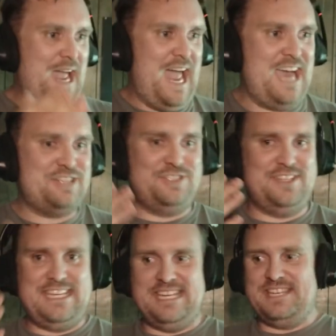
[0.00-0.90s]

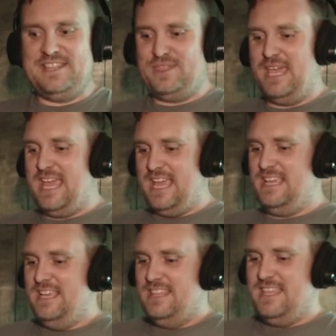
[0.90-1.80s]
actually didn't
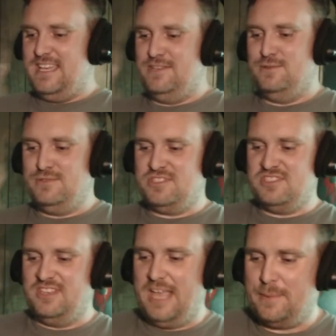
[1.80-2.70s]
think that you
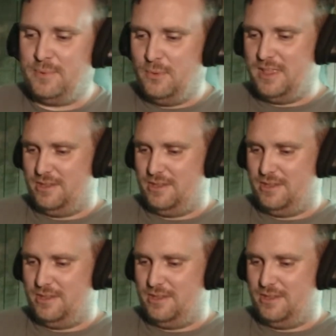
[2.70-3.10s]
slept with